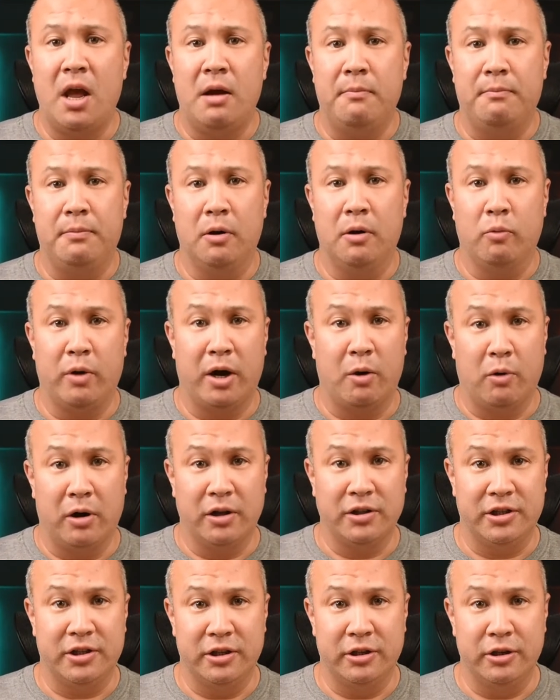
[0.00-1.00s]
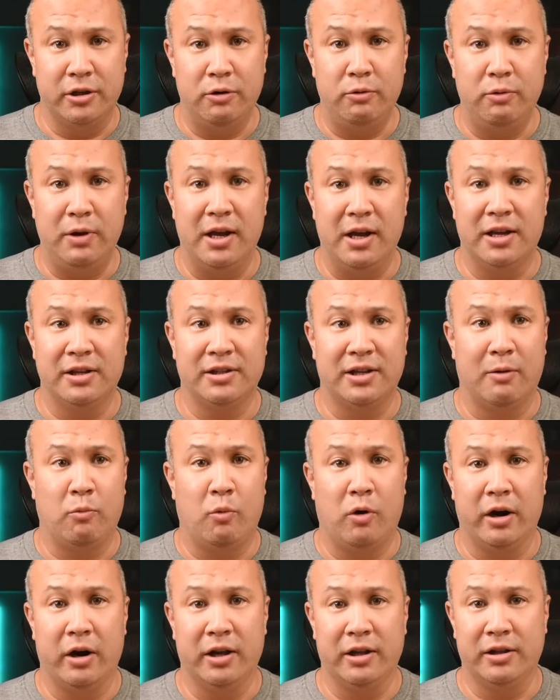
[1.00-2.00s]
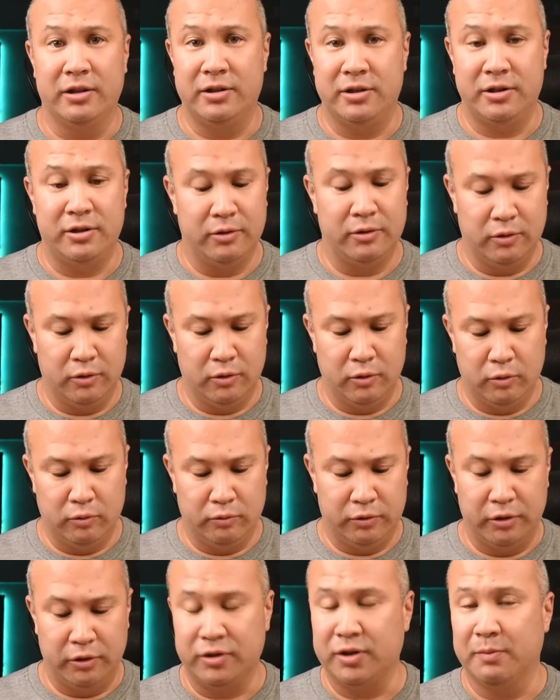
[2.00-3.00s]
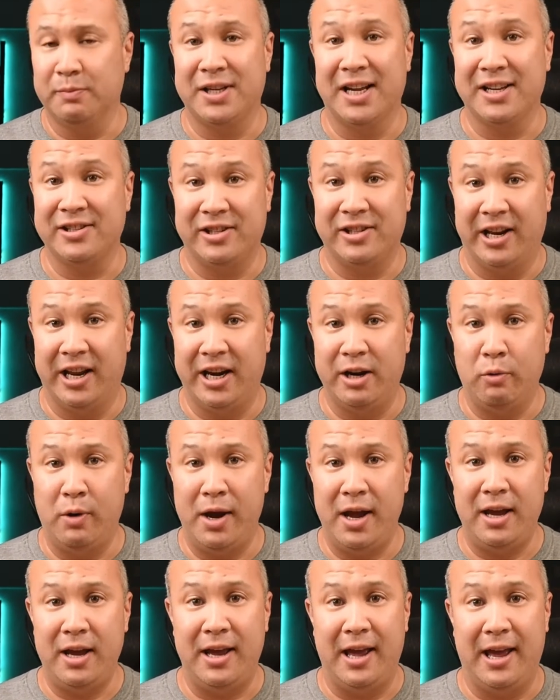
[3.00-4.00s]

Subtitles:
But what I wanted to do is I wanted to do some testing anyway,